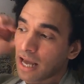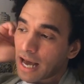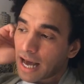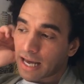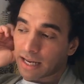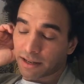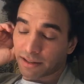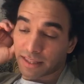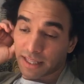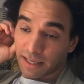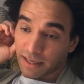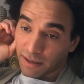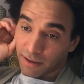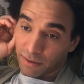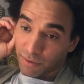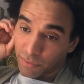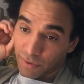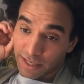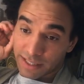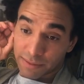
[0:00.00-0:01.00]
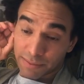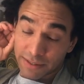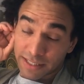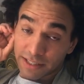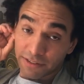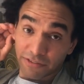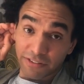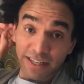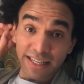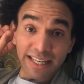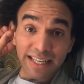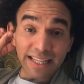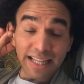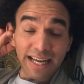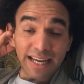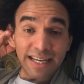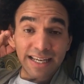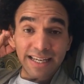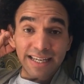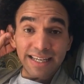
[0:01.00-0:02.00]
and I think we're especially feeling
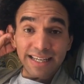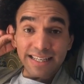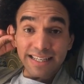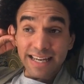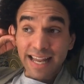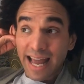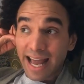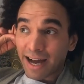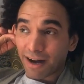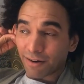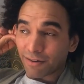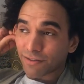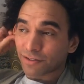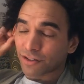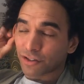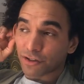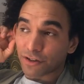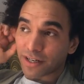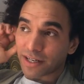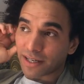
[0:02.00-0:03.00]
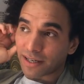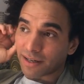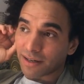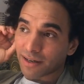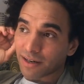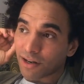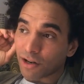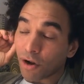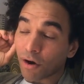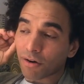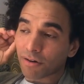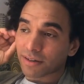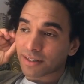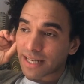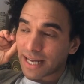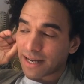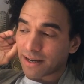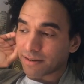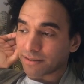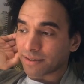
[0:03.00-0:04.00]
that now during
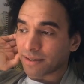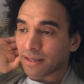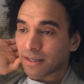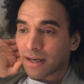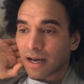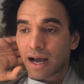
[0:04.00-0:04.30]
lockdown,